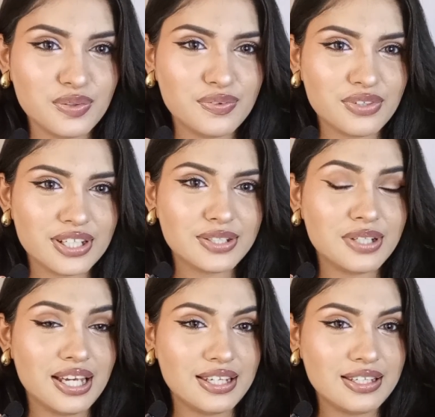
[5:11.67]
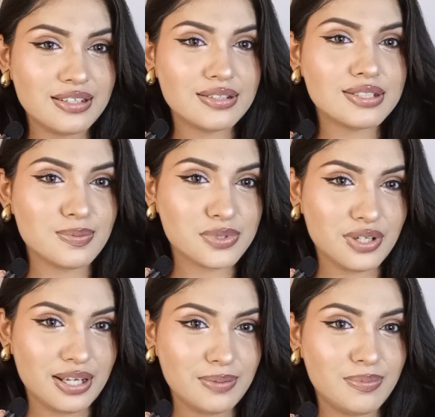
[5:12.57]
Don't forget to like,
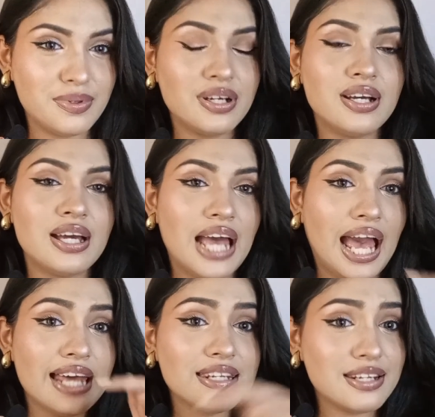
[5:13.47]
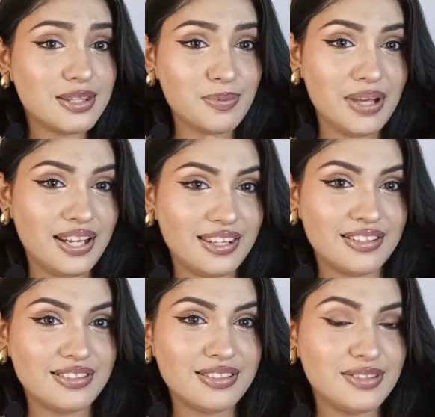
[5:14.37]
subscribe and hit the bell
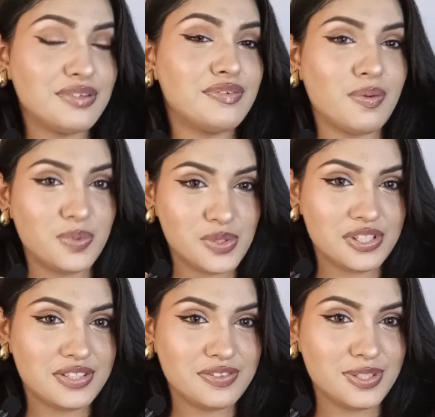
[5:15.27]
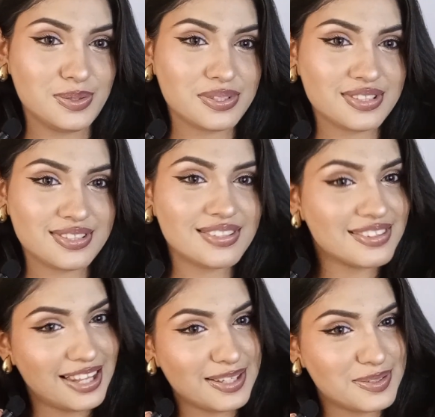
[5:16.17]
icon for more such videos.
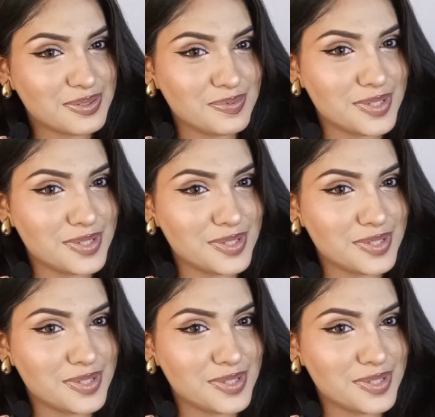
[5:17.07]
Thank you so